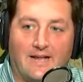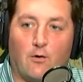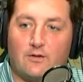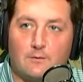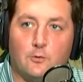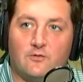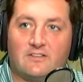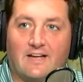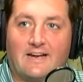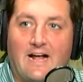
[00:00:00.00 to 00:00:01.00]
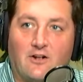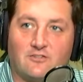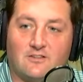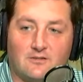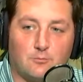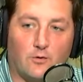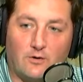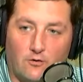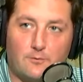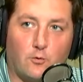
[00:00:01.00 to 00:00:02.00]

nailing the moving day analogy this morning on